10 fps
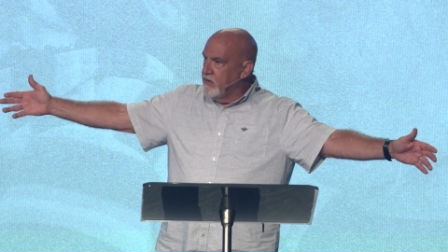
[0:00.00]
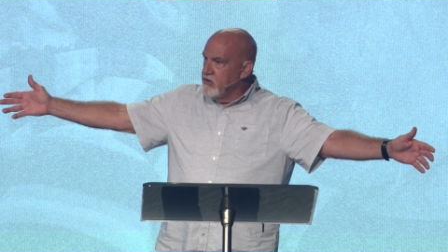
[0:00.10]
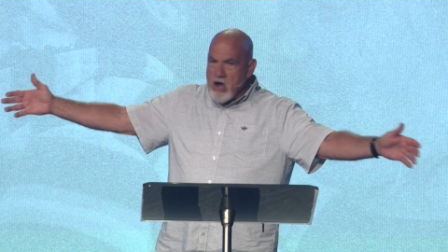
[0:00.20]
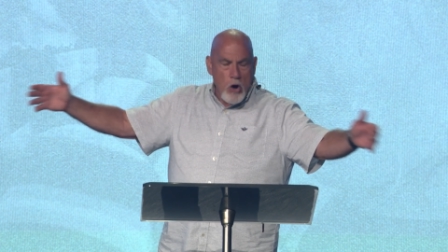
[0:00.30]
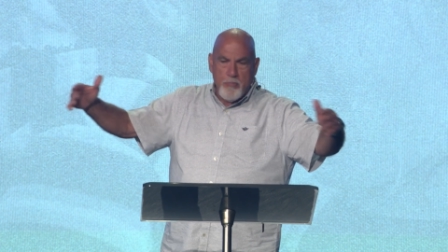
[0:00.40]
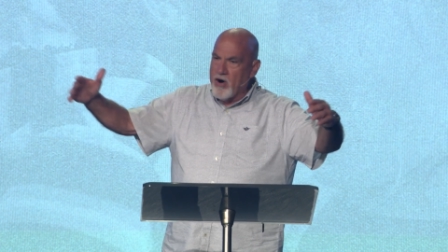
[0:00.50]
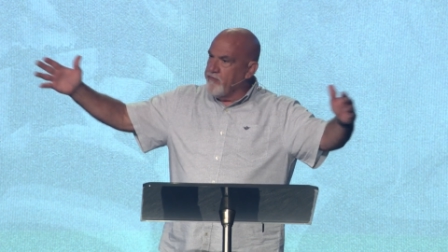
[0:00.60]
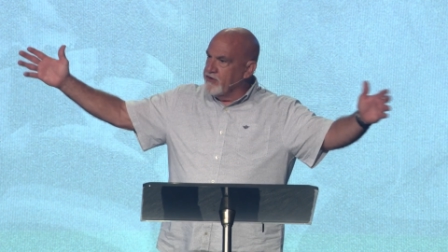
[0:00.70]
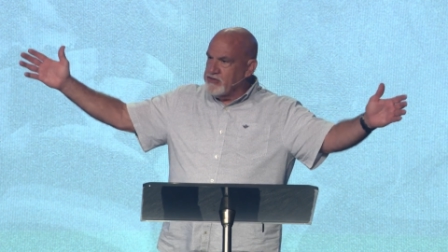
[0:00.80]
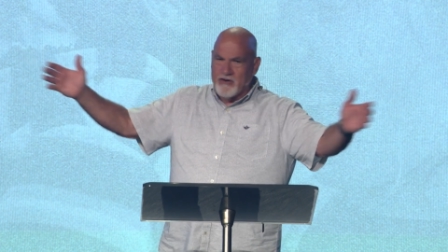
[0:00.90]
No
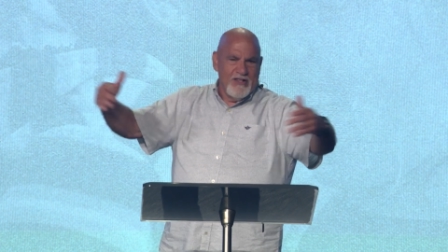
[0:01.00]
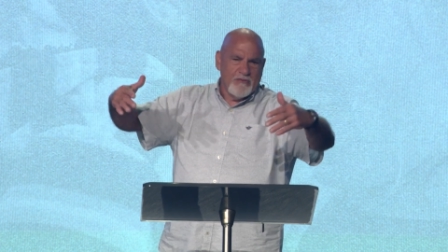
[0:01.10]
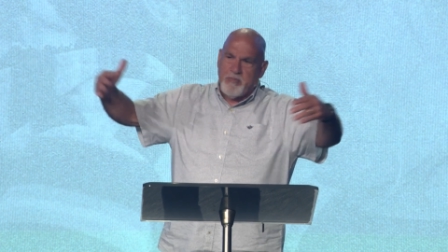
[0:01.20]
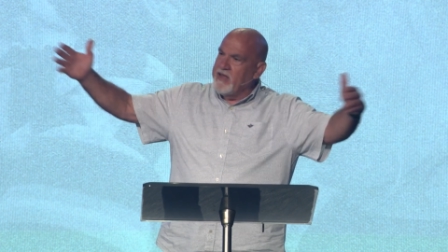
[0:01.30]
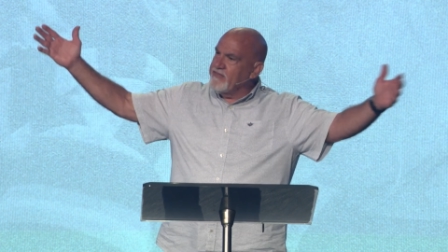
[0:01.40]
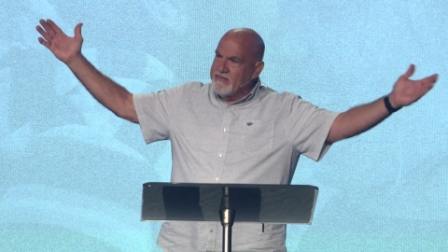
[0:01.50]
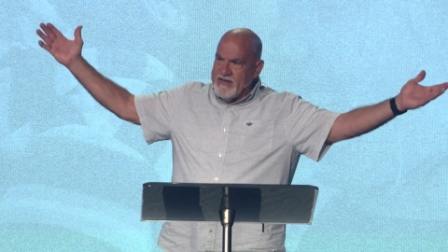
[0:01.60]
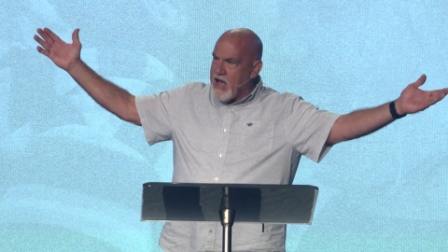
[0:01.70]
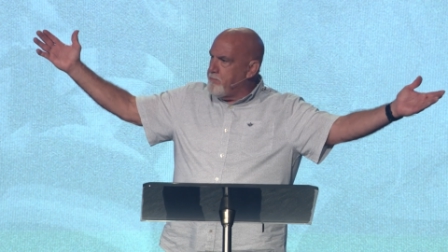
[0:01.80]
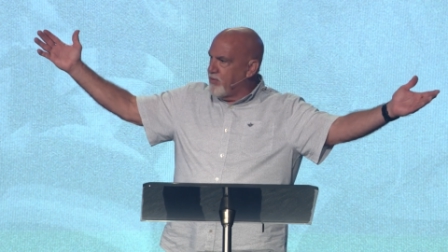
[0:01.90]
perfect church. This place is
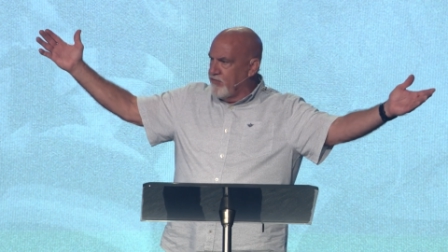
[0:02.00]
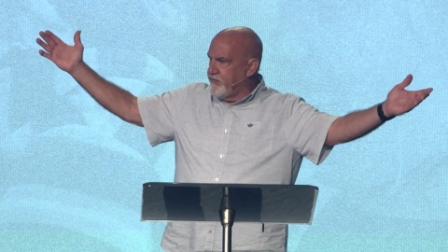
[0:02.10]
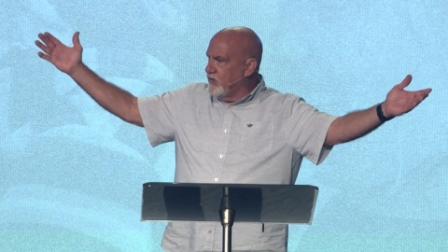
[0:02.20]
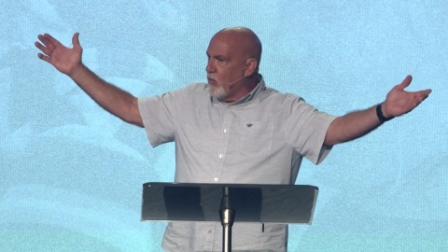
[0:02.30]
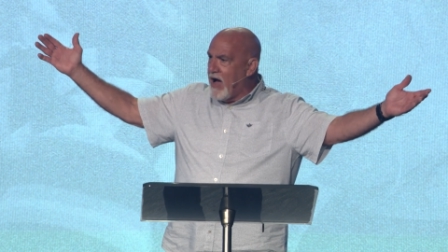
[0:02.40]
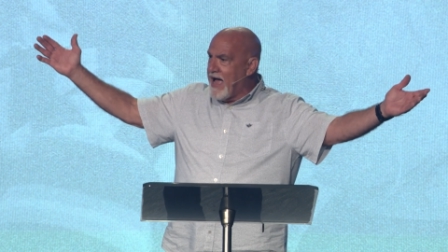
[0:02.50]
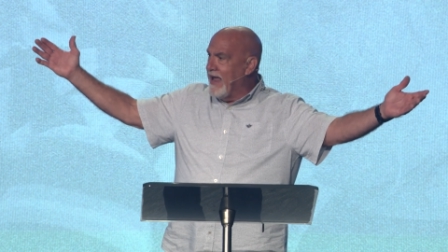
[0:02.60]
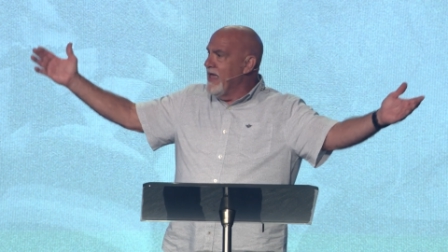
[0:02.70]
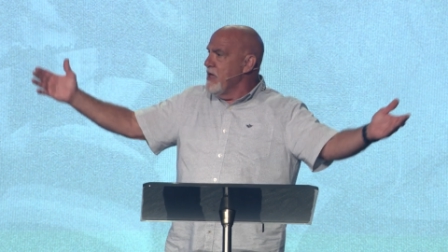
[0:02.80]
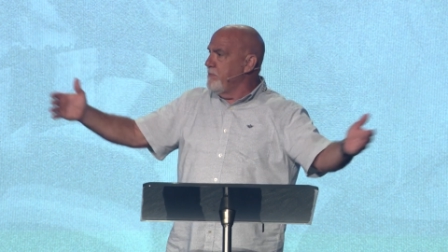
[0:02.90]
not perfect. Why?
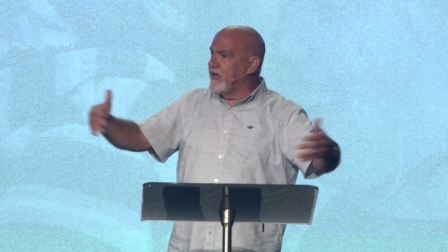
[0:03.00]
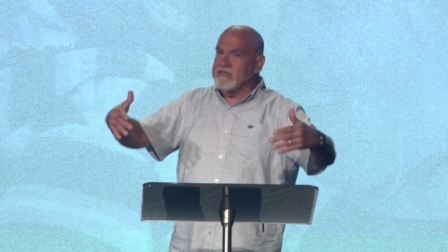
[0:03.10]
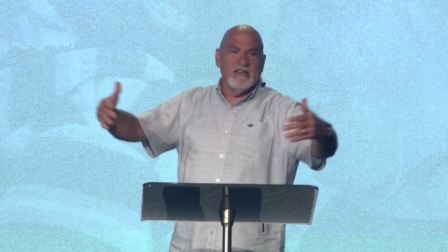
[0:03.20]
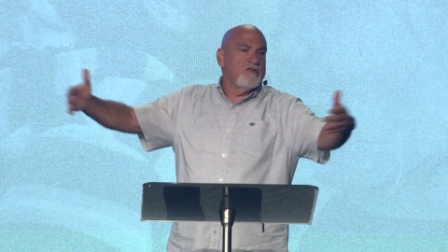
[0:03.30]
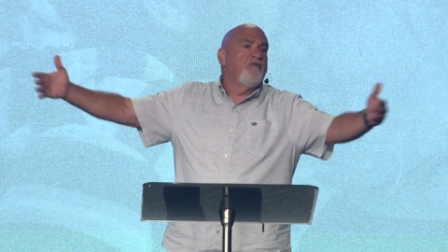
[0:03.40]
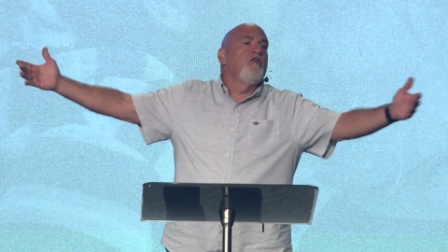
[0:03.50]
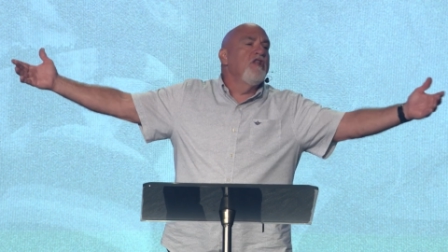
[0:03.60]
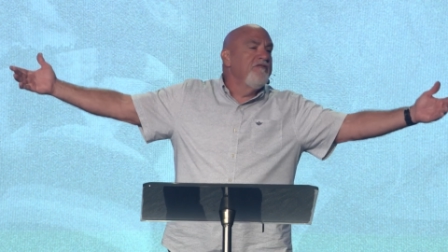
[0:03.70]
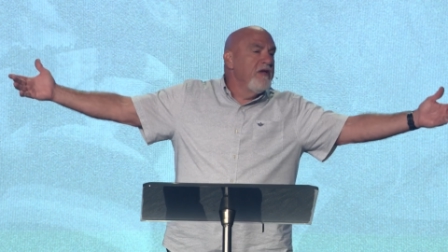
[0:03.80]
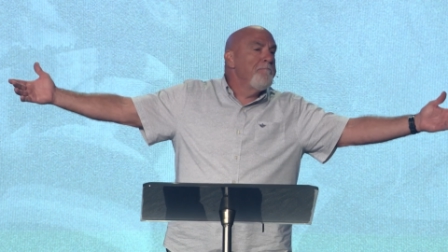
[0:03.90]
Because it's
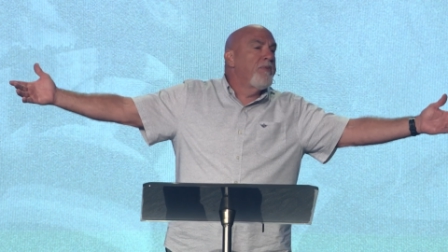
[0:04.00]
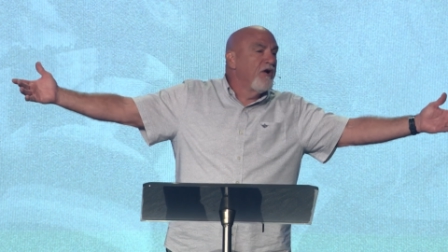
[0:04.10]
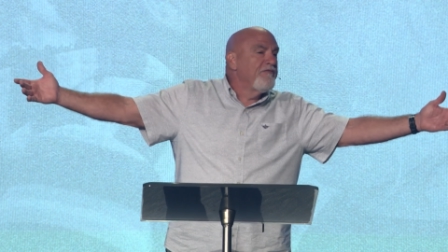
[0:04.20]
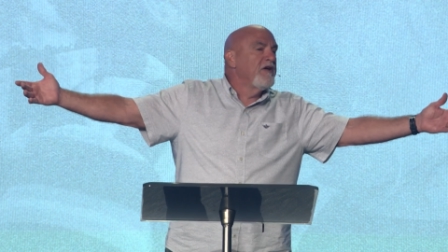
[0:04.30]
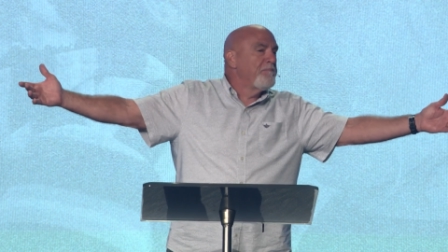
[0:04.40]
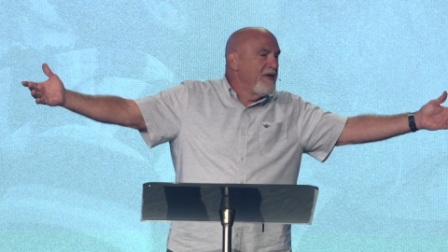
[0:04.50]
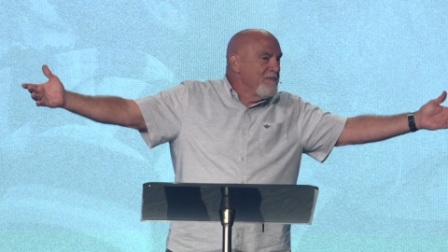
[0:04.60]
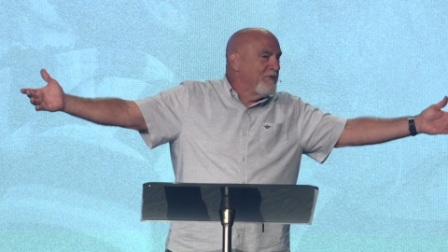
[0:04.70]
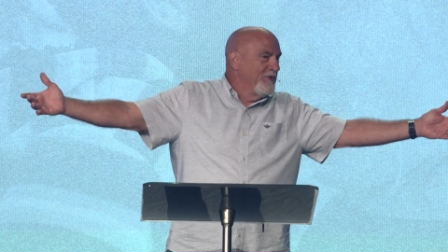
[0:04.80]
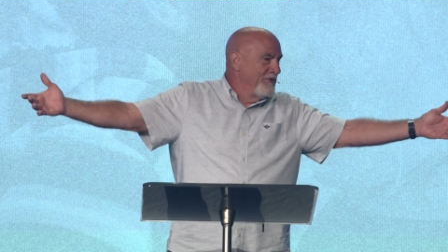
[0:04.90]
full of imperfect
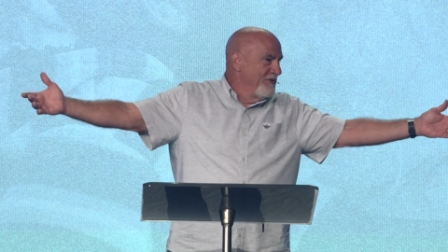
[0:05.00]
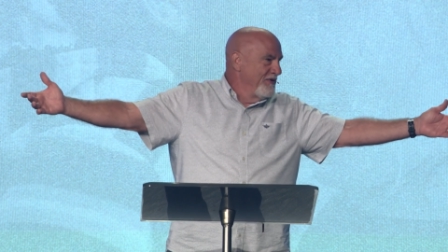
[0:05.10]
people.